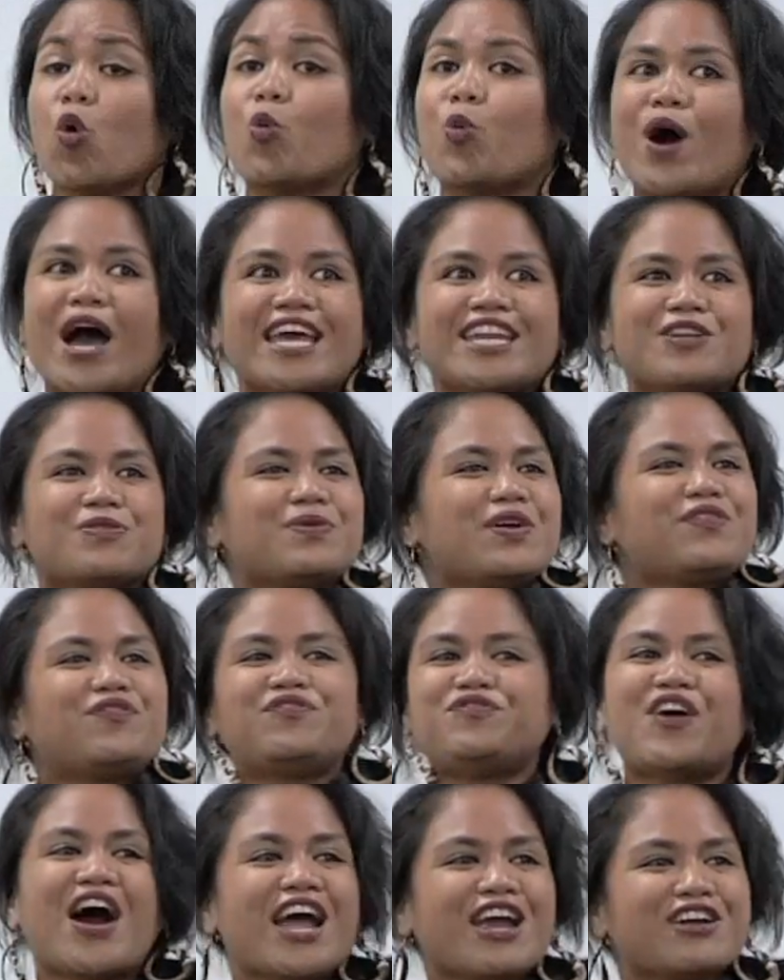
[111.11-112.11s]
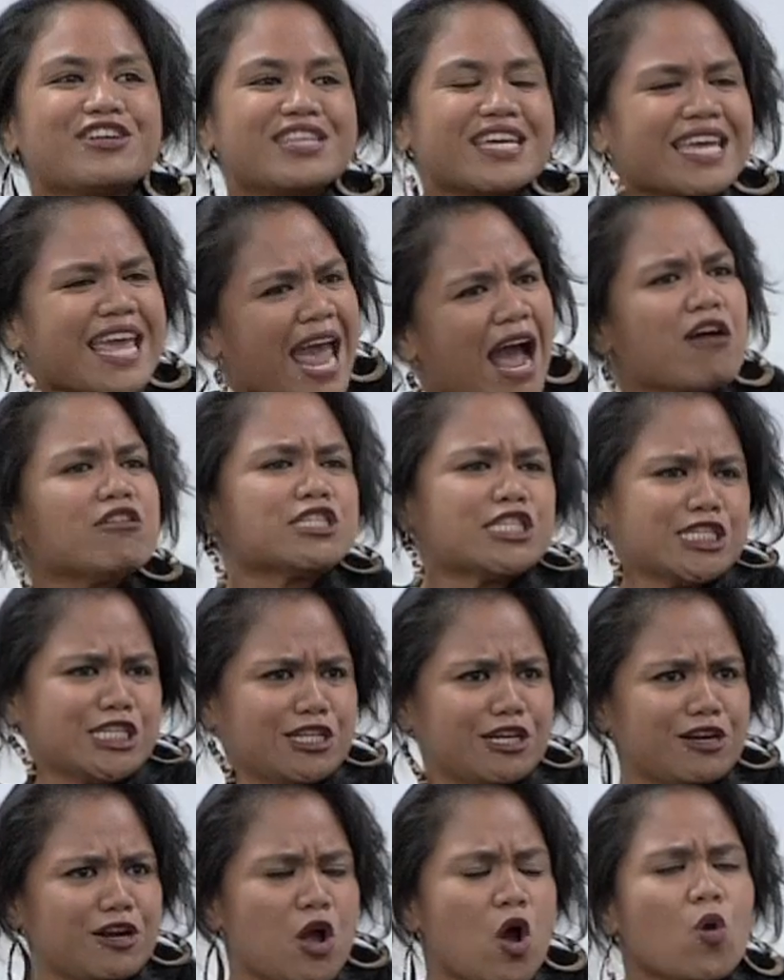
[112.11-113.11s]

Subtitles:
Why did we fire the counselor?